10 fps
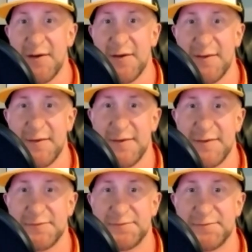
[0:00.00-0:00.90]

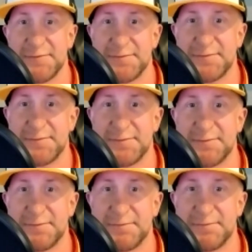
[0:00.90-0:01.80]

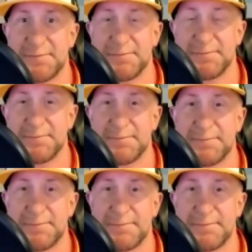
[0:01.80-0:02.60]
(silence)